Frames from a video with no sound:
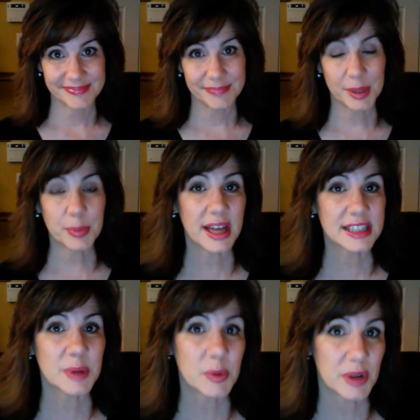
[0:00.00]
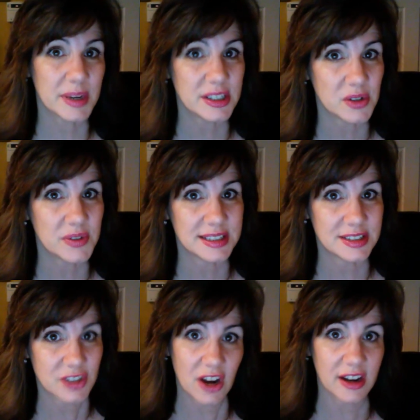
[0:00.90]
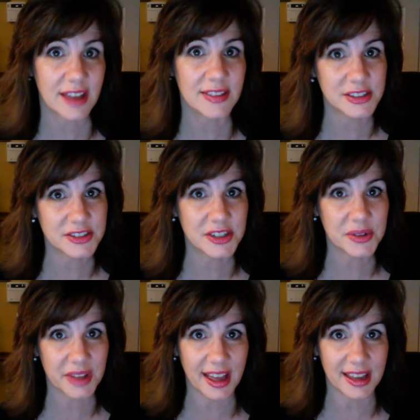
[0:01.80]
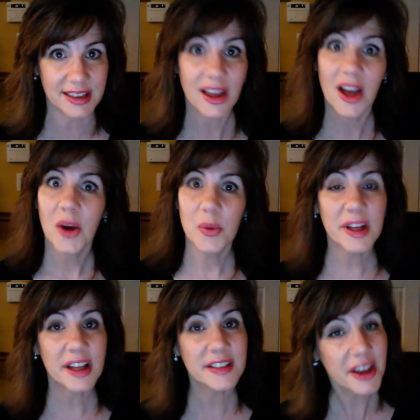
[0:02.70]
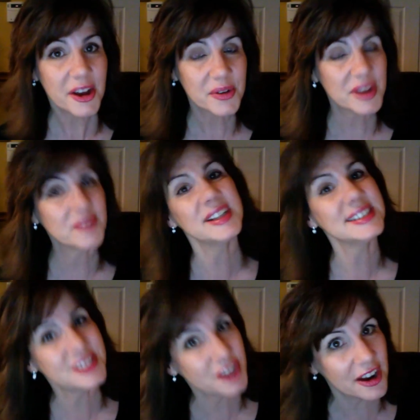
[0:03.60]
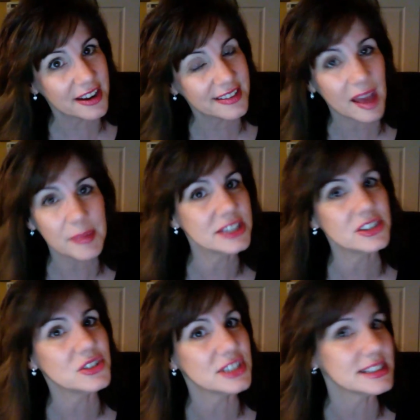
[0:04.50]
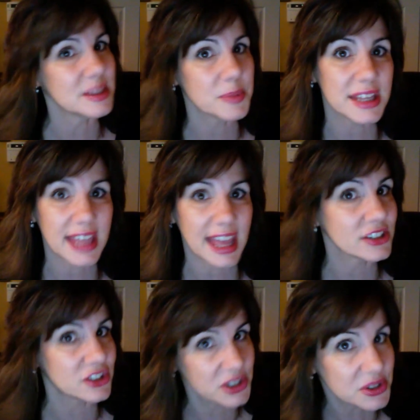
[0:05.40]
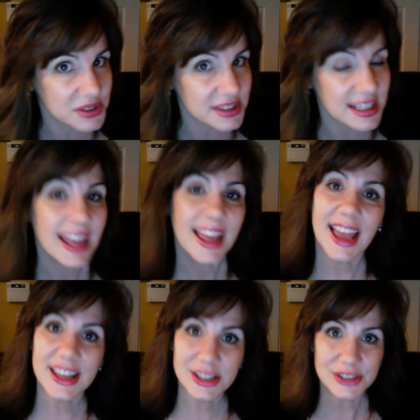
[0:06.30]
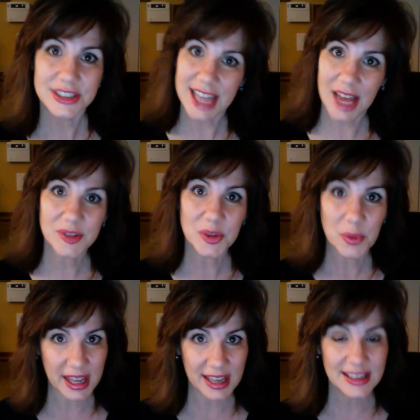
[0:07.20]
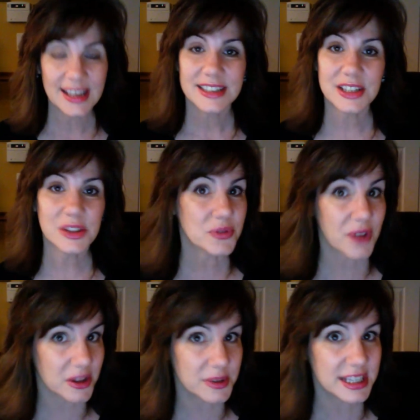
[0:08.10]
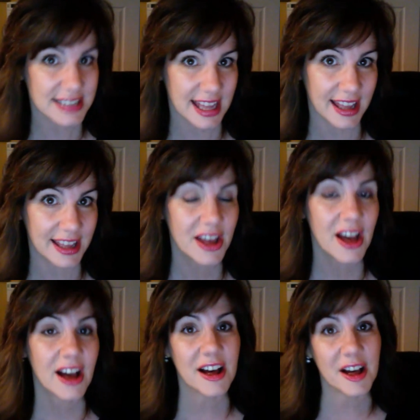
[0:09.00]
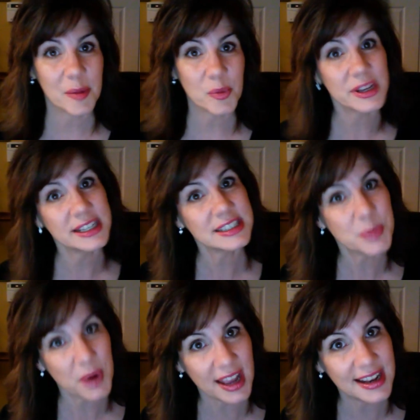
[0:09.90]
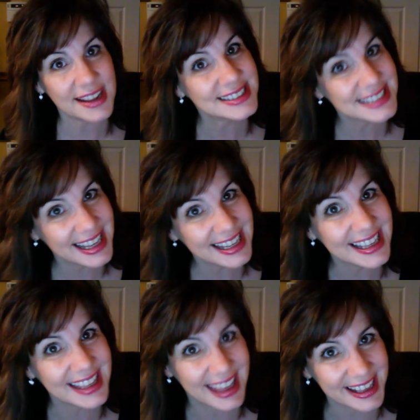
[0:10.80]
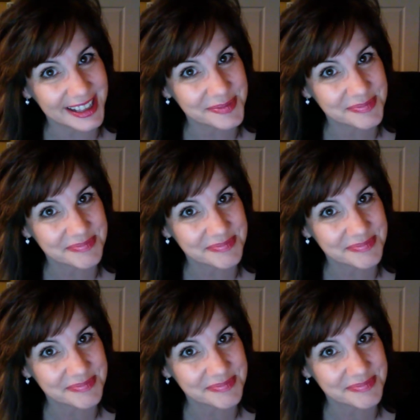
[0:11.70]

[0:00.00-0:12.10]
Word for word: People ask me, what do I do if it's dark and there's no light? Well, hello, if it's dark, that means you just simply can't shoot. And you'll just have to wait till the following day um, when it's bright and sunny again.